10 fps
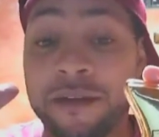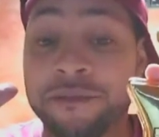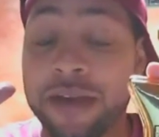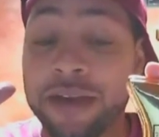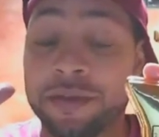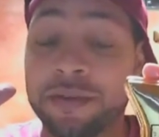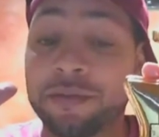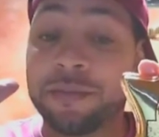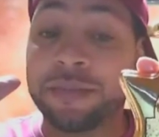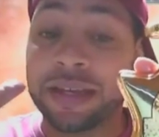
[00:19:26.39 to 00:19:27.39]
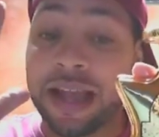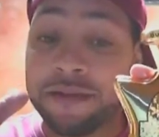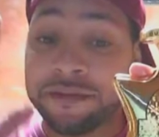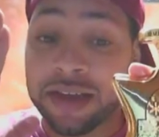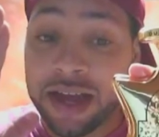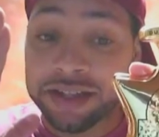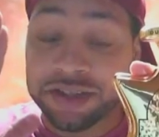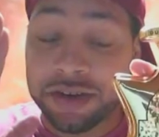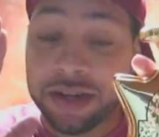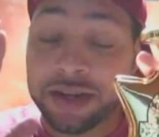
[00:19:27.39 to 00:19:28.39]
My favorite would be Lafayette
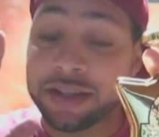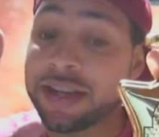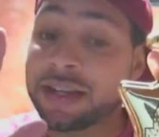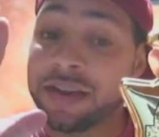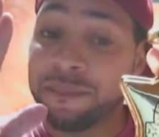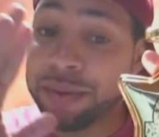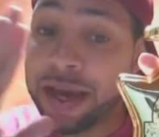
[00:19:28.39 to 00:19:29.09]
Street because that's a